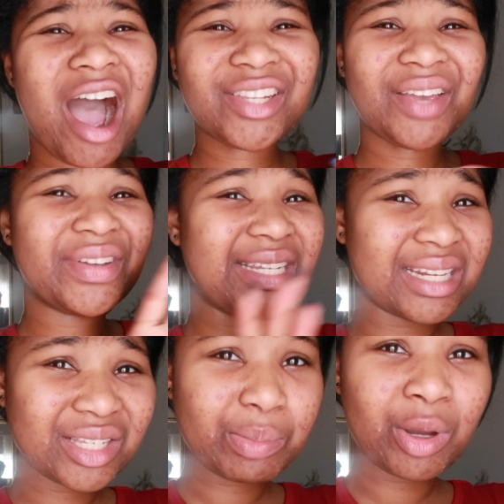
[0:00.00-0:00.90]
I also have a
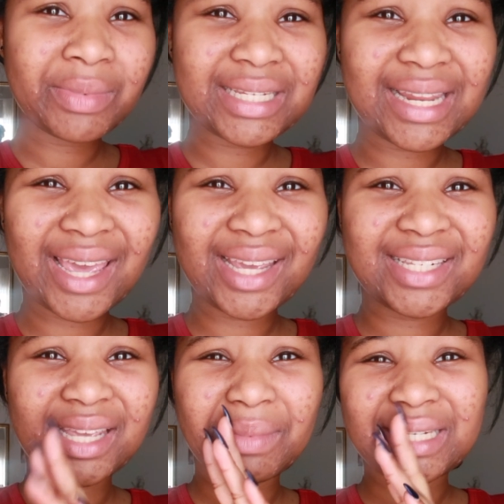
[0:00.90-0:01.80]
dentist appointment today
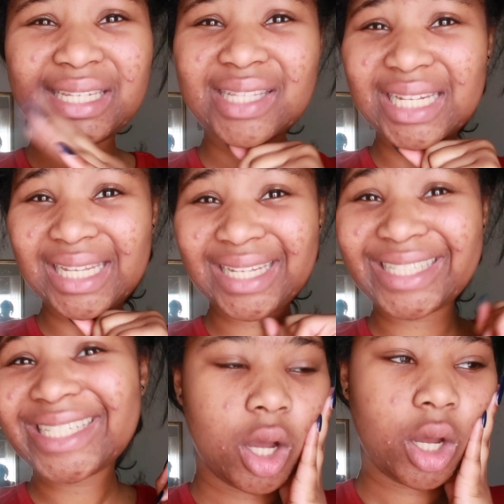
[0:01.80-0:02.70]
to get my teeth
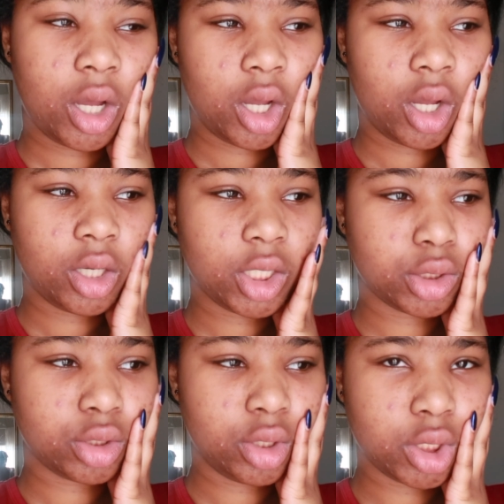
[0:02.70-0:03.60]
cleaned. Uh,
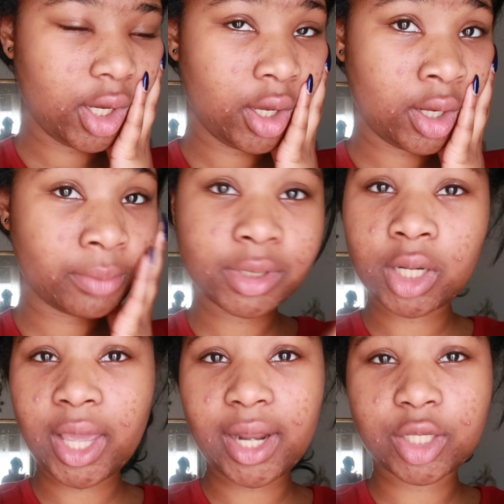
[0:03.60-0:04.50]
let's see. Let's see. and I'm just
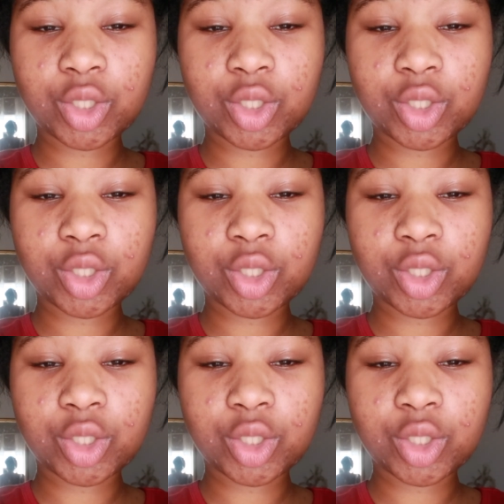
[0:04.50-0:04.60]
gonna edit.